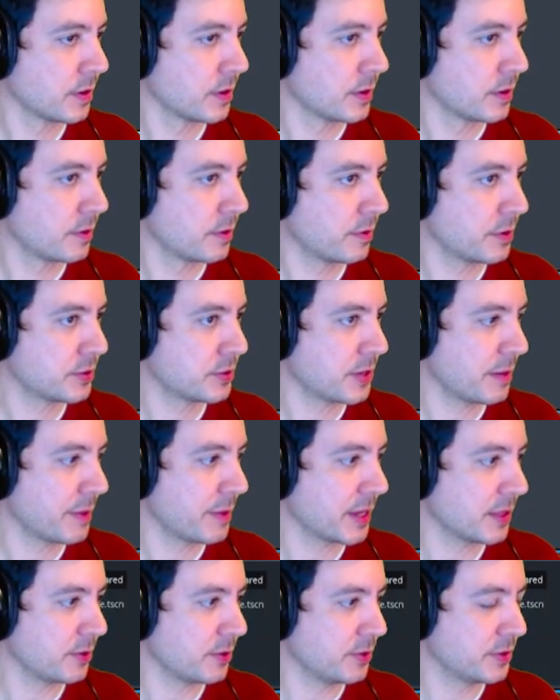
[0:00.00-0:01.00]
I'm gonna try and make
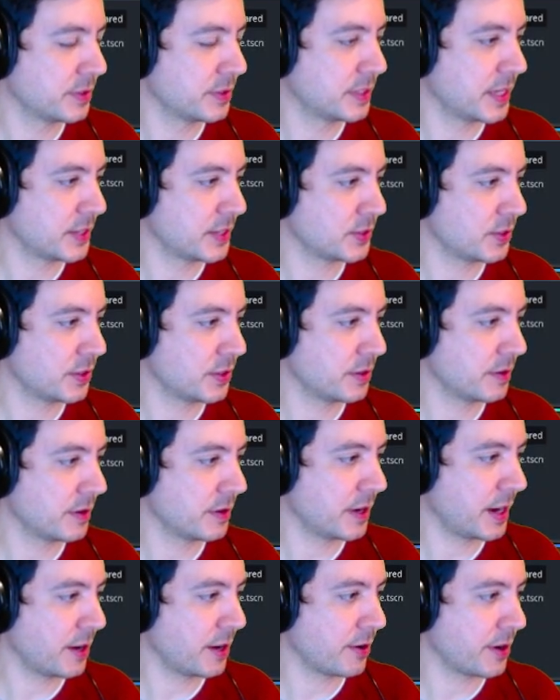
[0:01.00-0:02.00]
a little desert
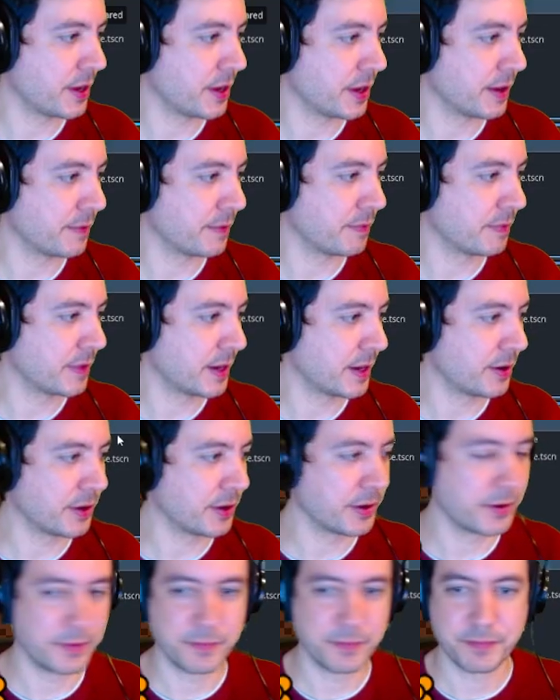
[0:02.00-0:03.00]
area. I don't know.